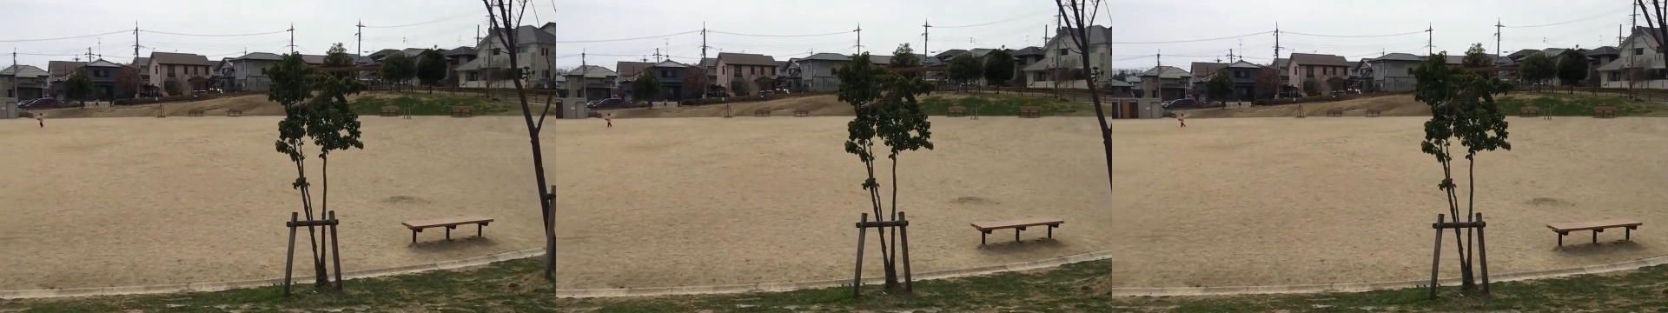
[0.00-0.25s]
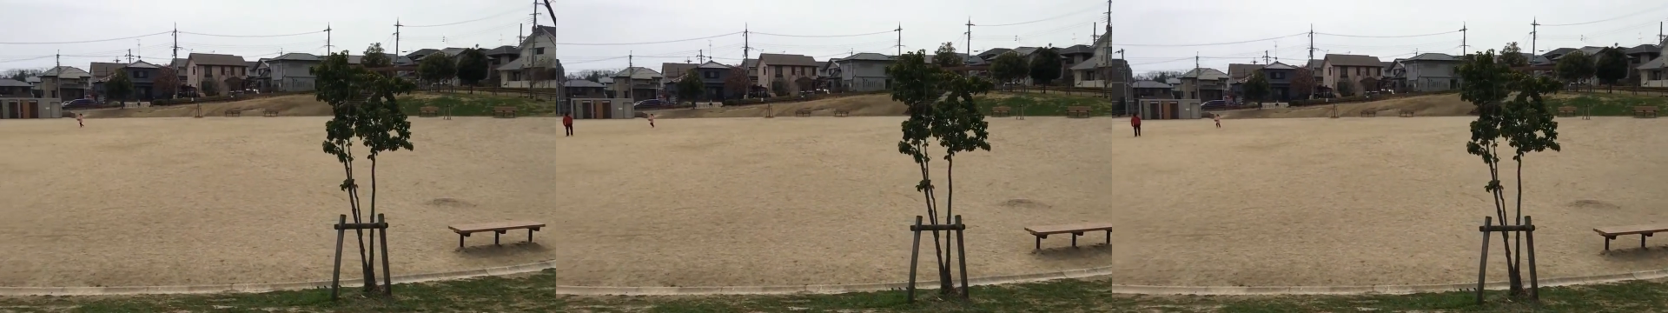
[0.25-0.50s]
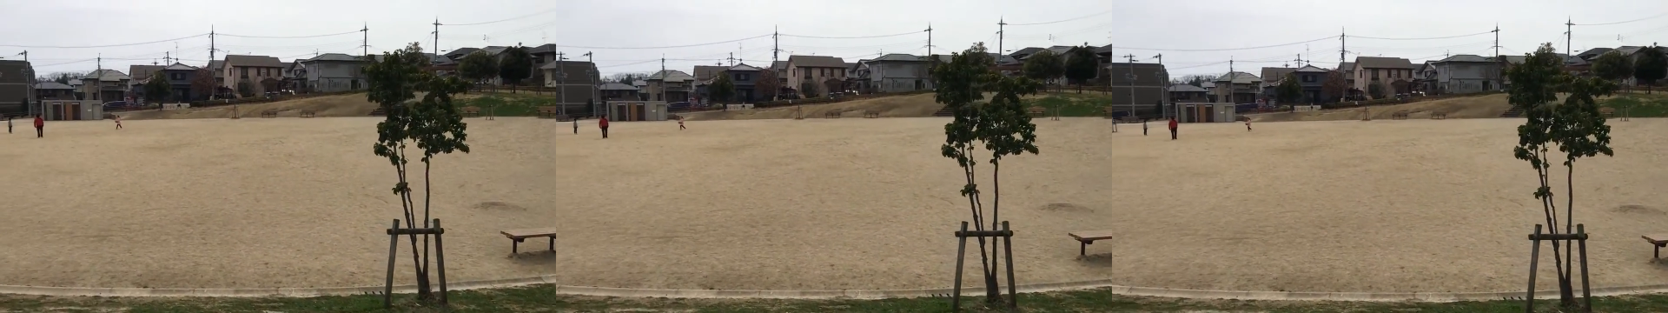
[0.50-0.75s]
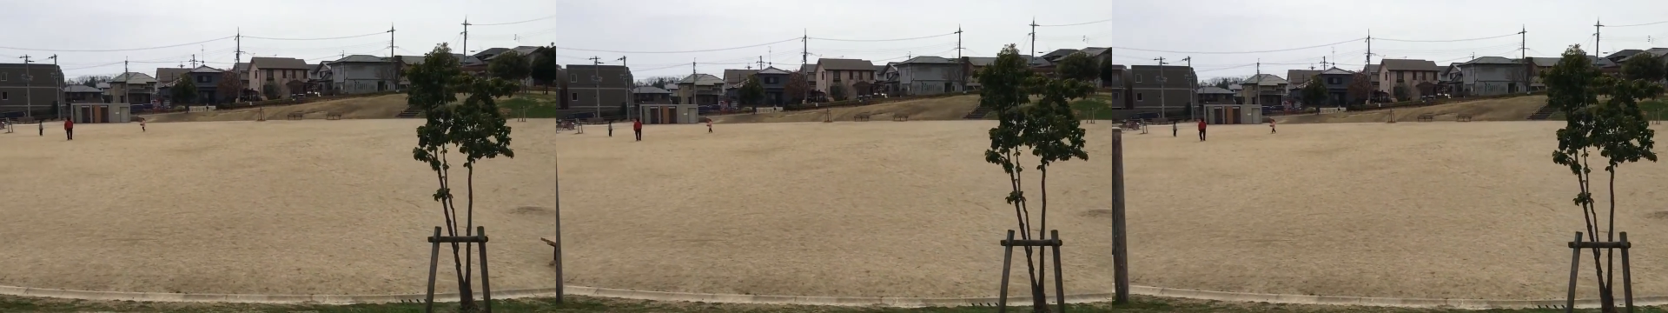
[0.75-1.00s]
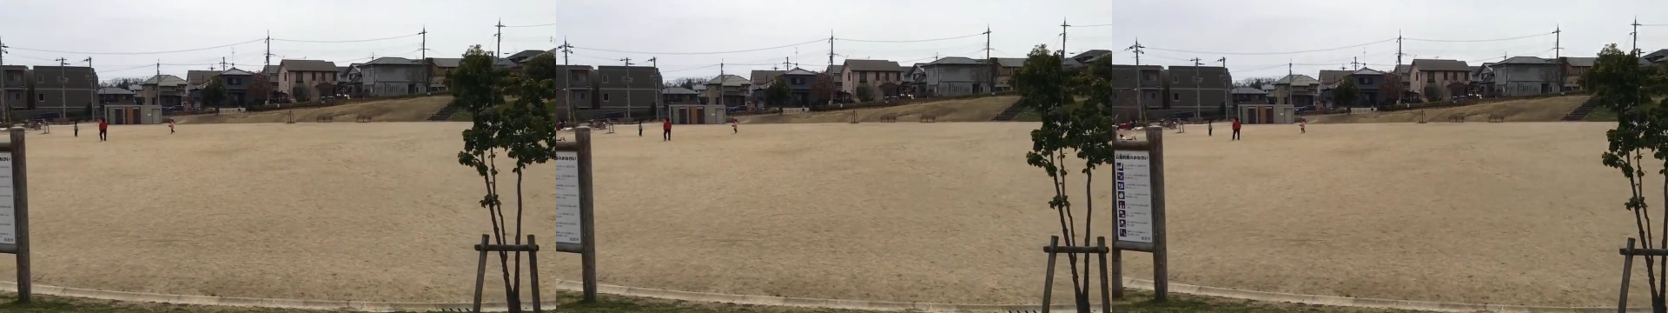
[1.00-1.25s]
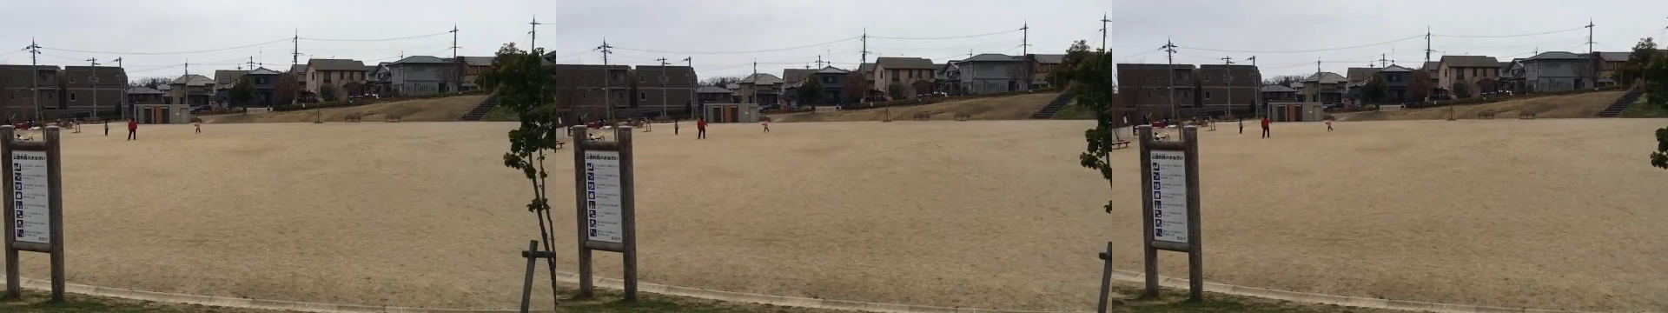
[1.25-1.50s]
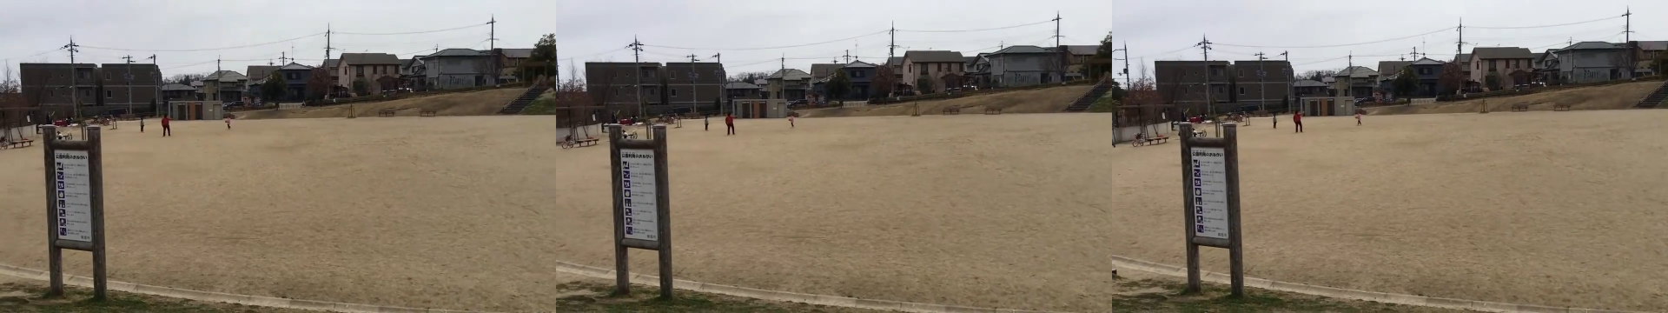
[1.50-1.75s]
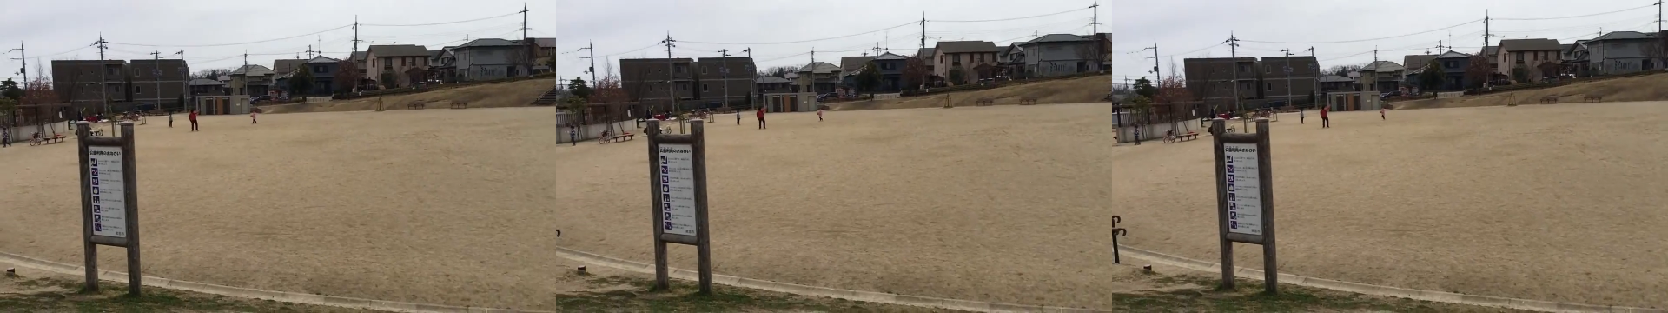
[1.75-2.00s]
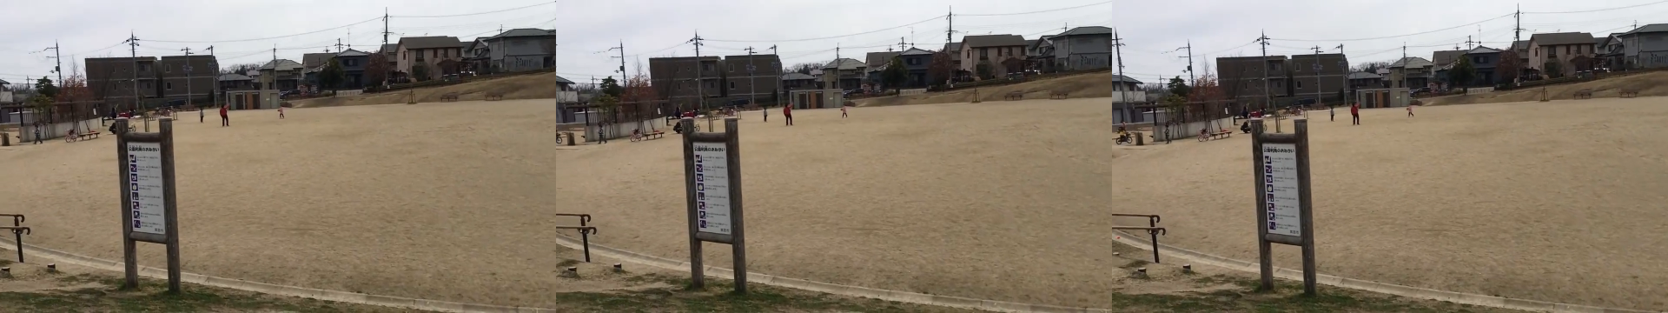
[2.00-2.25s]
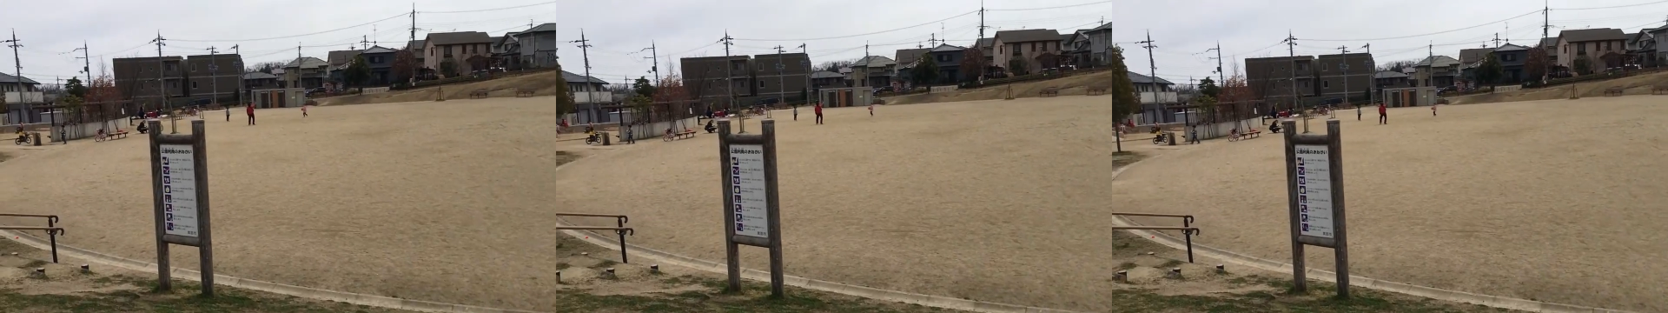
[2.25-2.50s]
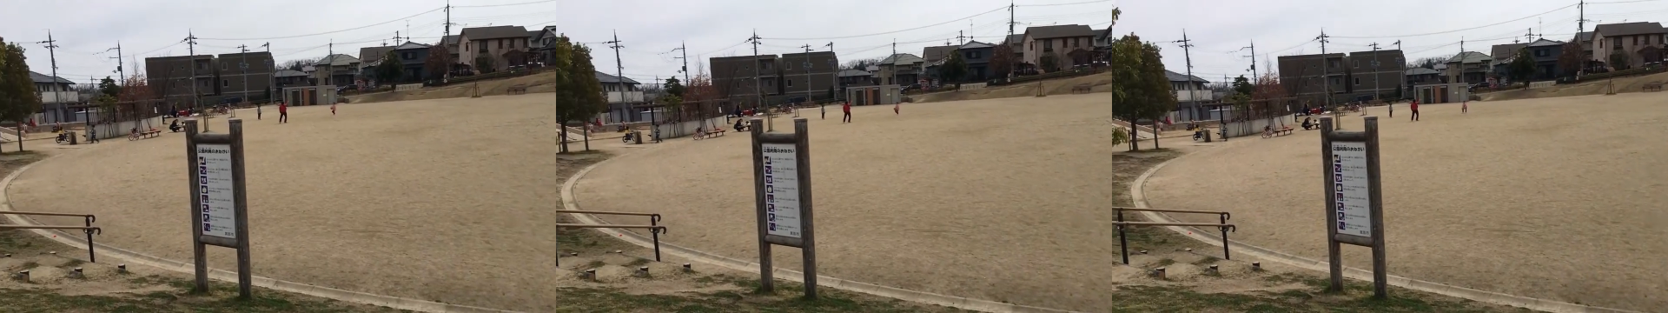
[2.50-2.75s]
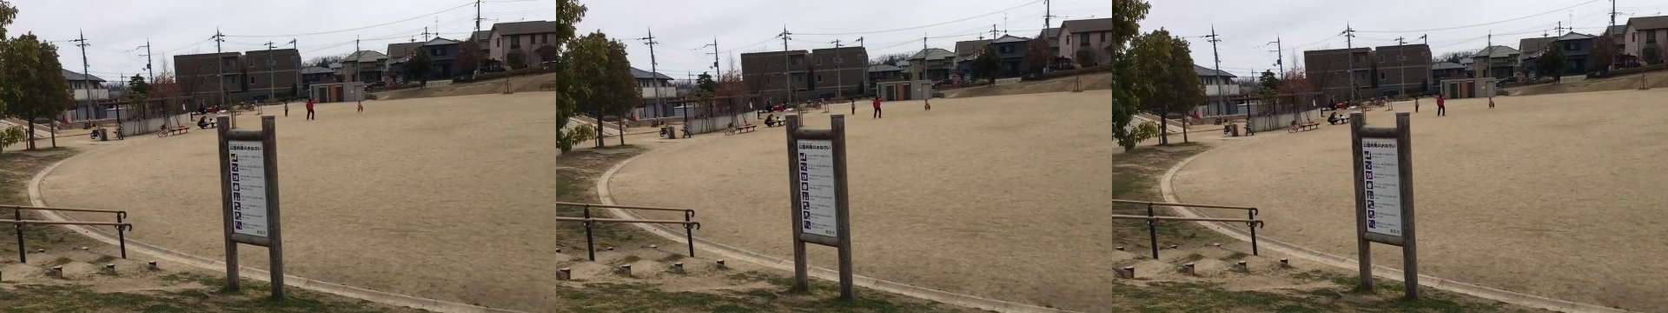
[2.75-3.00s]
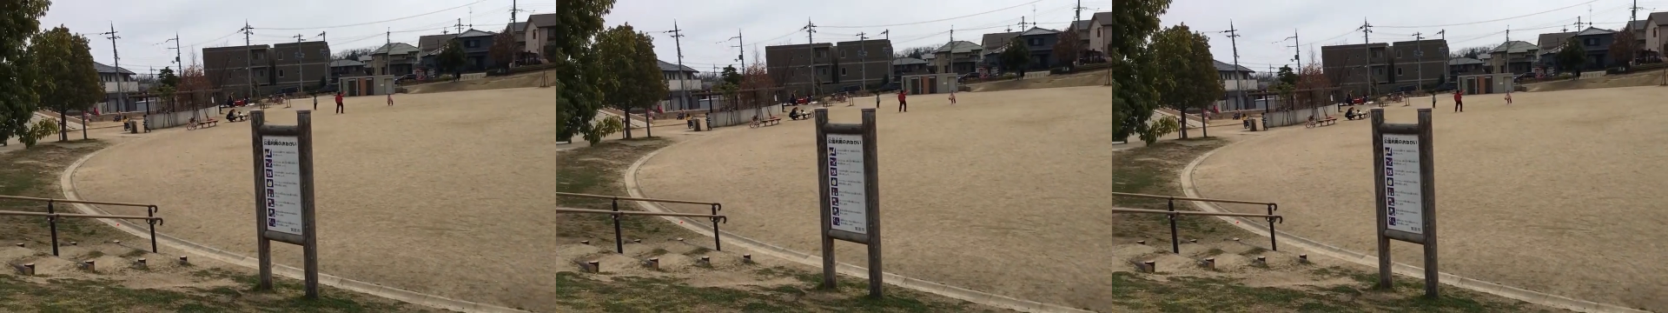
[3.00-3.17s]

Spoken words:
Nobody's mouth can be seen.